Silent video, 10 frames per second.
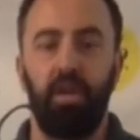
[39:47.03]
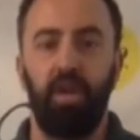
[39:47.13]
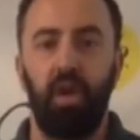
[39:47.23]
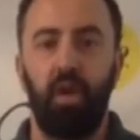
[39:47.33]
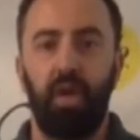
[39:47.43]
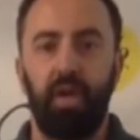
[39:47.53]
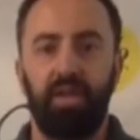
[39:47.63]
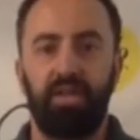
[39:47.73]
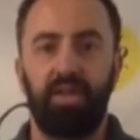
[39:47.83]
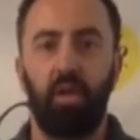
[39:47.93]
Okay,
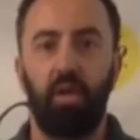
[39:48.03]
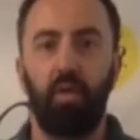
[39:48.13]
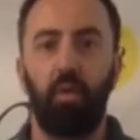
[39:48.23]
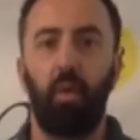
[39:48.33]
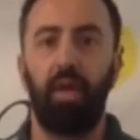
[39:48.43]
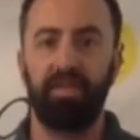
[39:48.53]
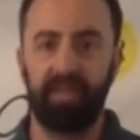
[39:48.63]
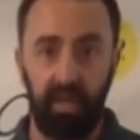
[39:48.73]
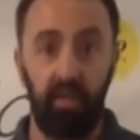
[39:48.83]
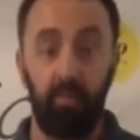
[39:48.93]
so the ways to
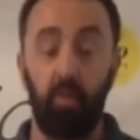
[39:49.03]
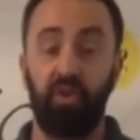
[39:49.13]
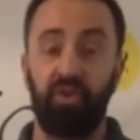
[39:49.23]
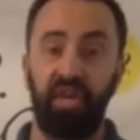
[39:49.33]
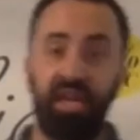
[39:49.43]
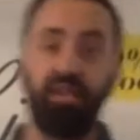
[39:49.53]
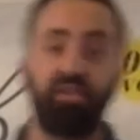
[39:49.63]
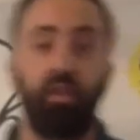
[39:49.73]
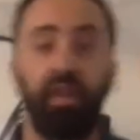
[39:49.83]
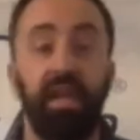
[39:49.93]
get a little more sheen.
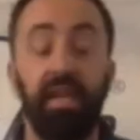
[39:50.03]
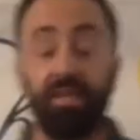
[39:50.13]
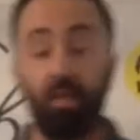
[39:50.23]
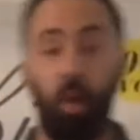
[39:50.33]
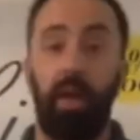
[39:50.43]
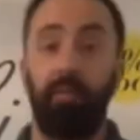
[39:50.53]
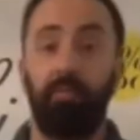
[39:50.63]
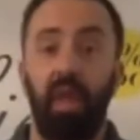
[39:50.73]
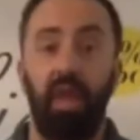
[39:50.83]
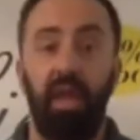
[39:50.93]
So the easy way
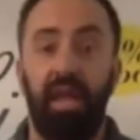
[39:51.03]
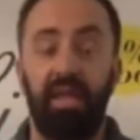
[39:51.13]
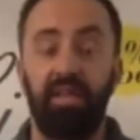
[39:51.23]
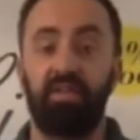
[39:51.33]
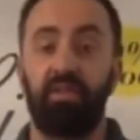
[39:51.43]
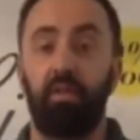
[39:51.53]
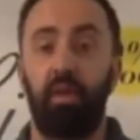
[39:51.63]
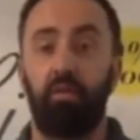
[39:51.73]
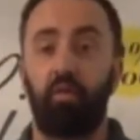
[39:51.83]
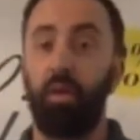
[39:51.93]
is
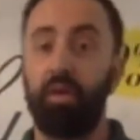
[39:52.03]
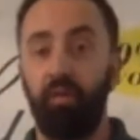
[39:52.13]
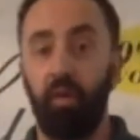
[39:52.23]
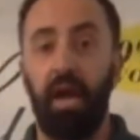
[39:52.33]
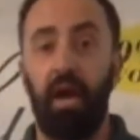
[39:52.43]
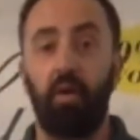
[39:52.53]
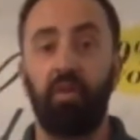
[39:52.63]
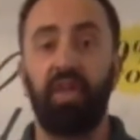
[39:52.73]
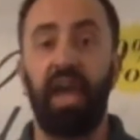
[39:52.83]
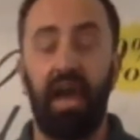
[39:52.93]
24
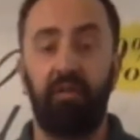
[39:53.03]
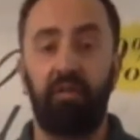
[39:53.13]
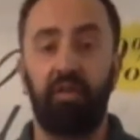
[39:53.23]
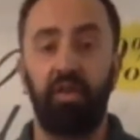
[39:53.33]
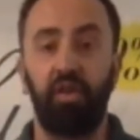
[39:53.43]
hours after